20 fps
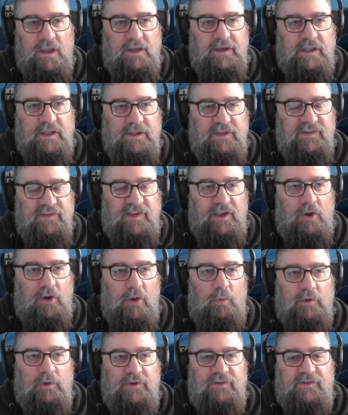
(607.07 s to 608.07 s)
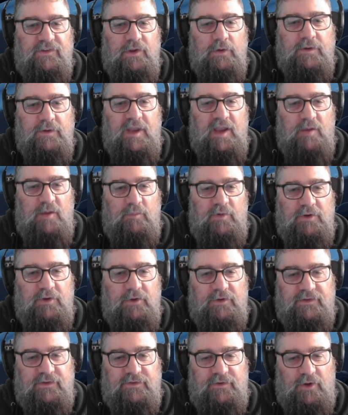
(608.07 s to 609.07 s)
Now let's say I want to slow down but
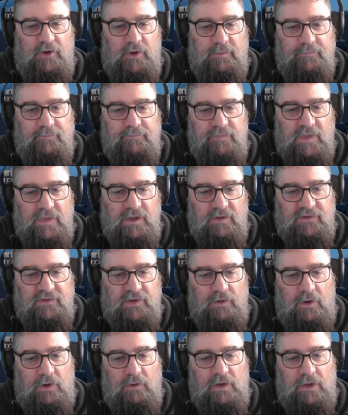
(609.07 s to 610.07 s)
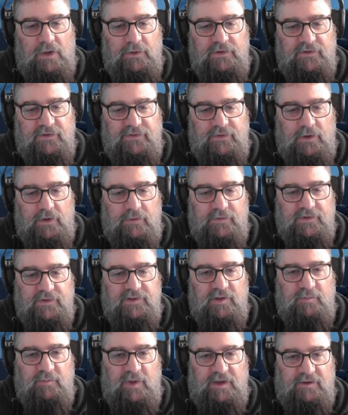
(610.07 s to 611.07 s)
not stop. So I'll go into
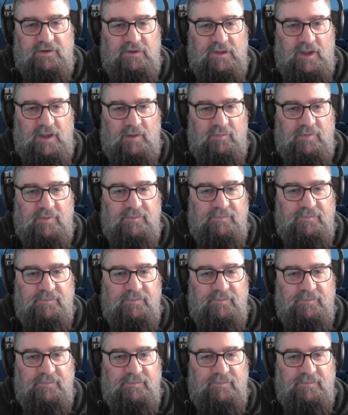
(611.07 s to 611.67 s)
service and back to lap.